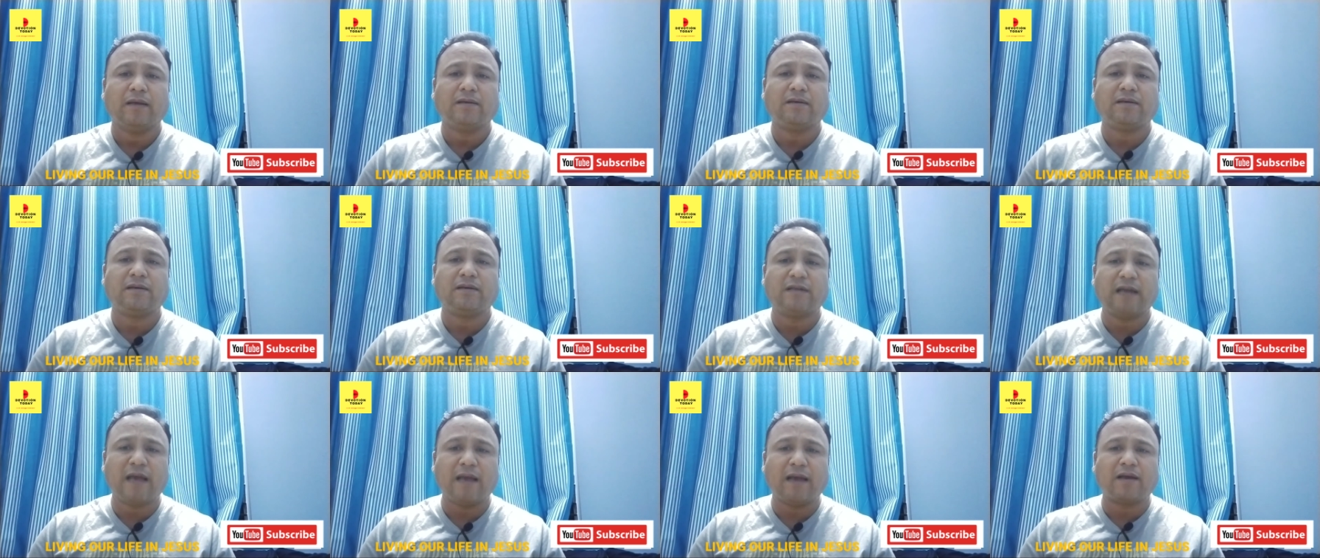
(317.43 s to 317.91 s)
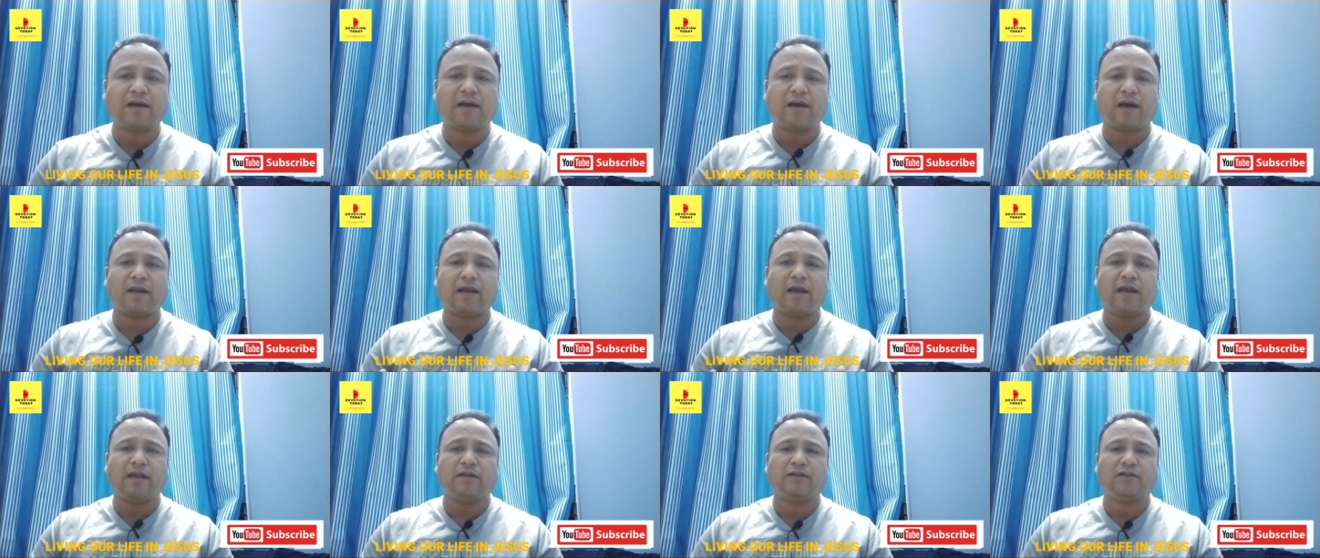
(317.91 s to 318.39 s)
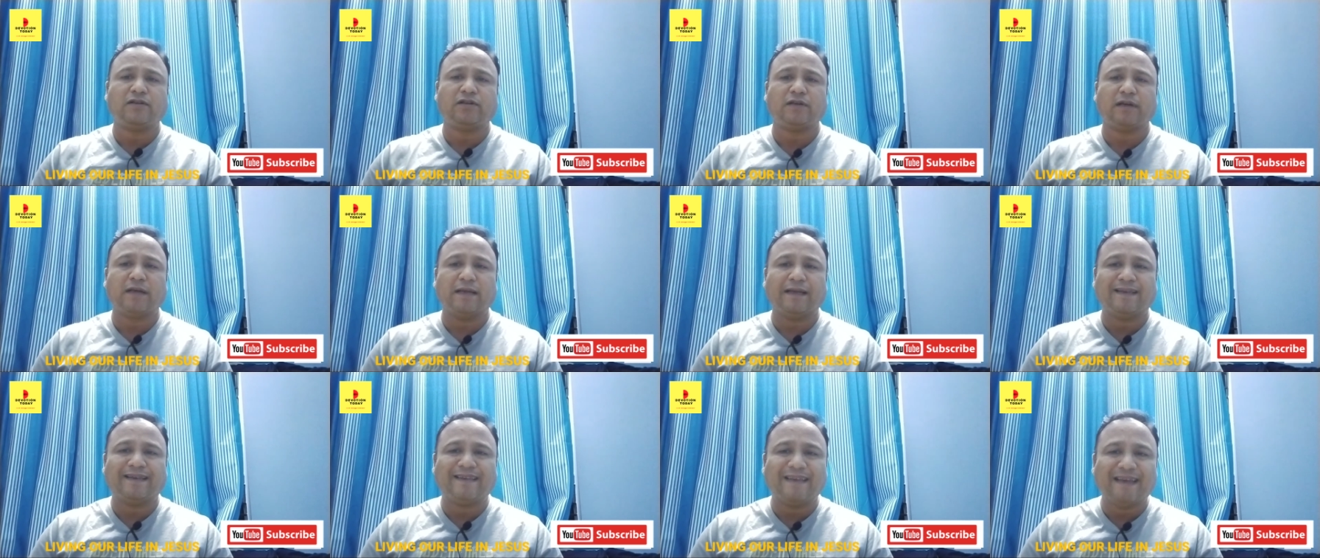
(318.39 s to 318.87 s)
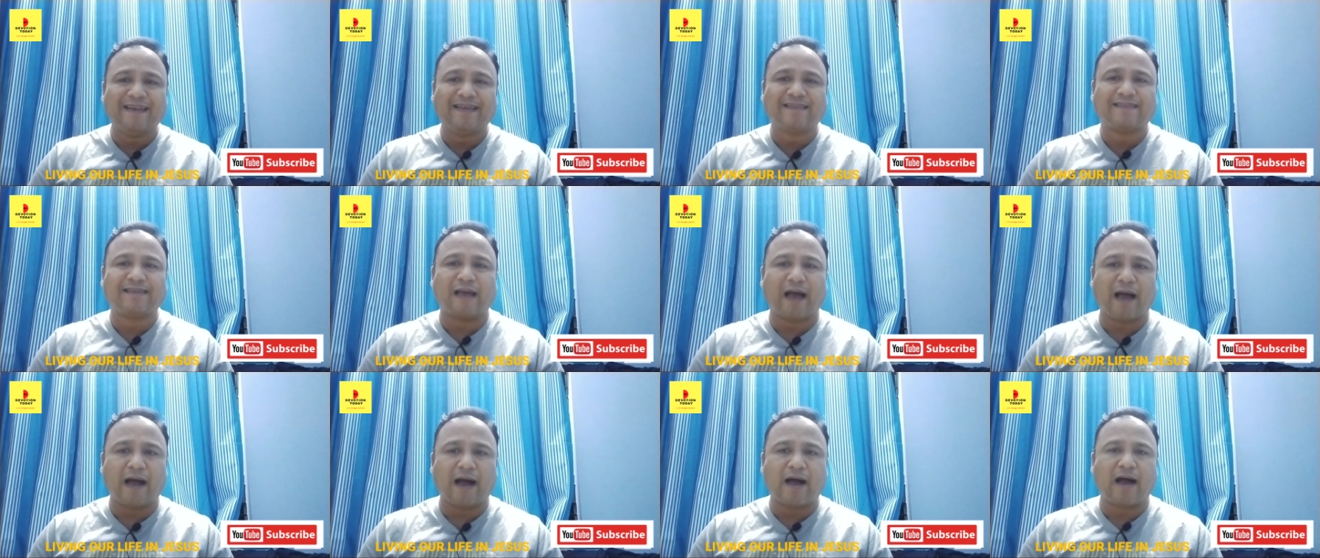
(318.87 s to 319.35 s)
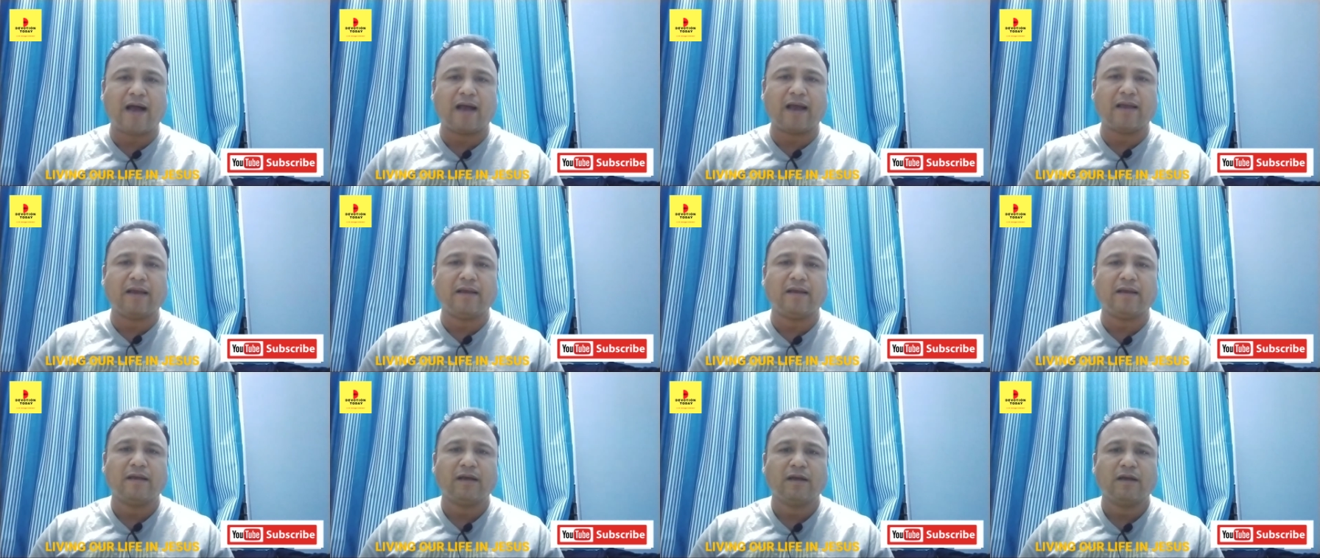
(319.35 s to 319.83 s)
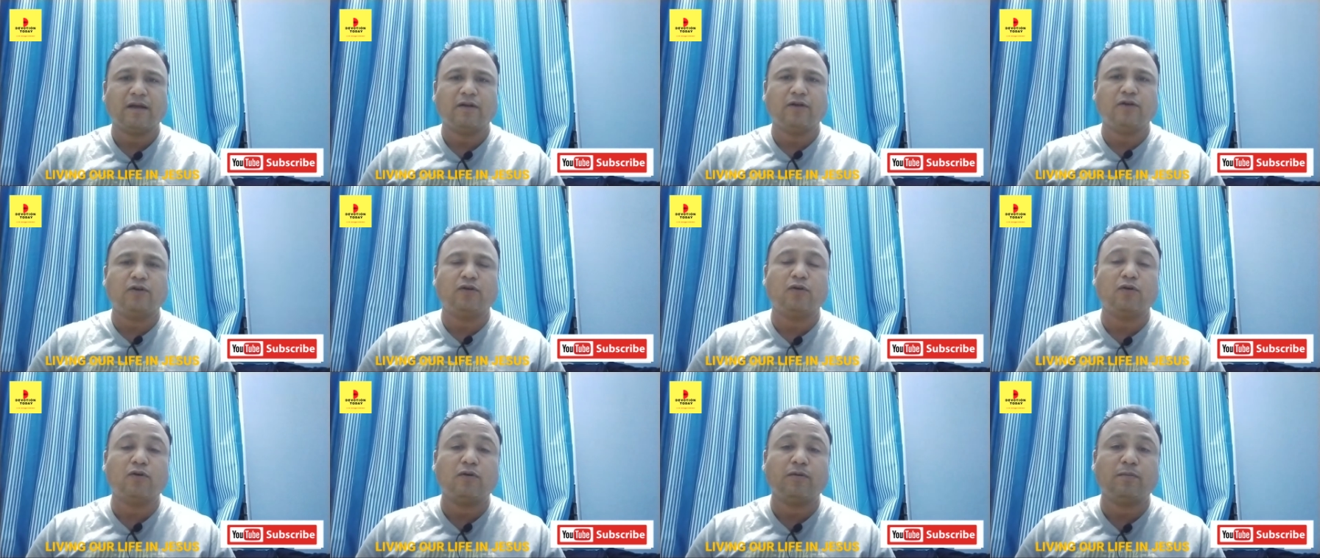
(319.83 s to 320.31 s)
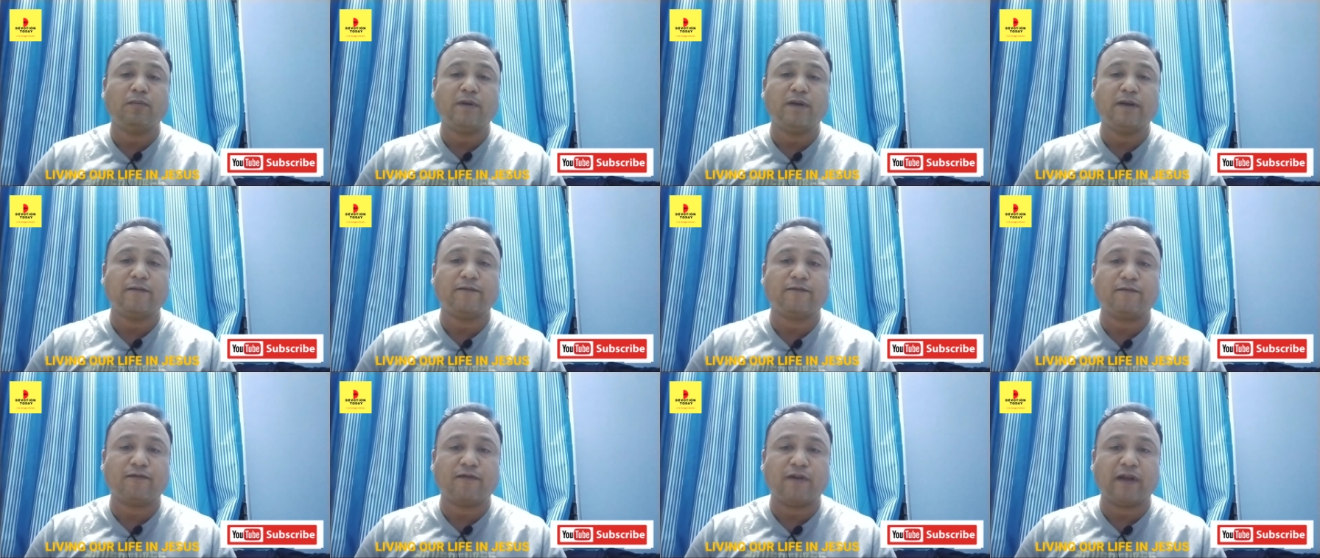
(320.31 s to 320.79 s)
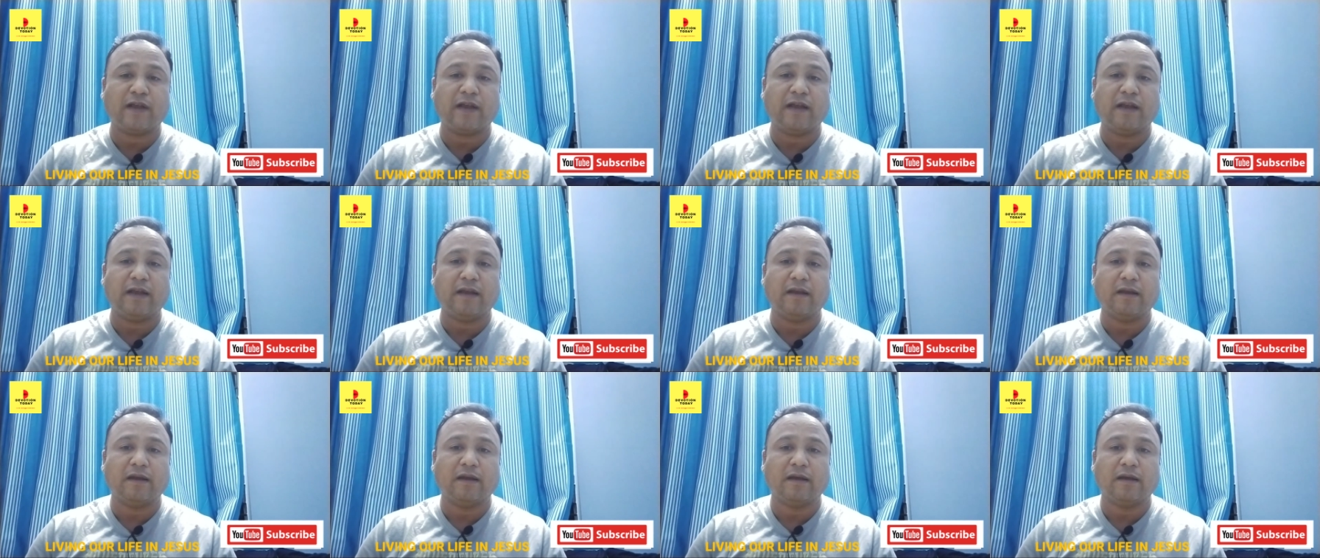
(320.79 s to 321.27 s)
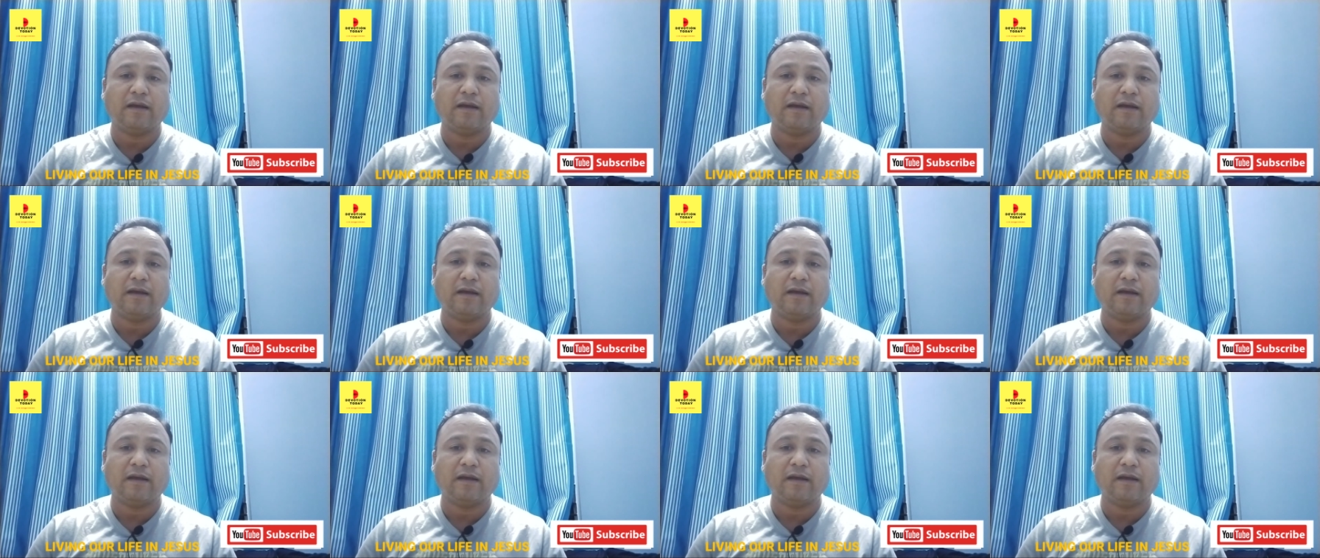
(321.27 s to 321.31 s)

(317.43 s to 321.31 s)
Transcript: Take courage, it is I, don't be afraid.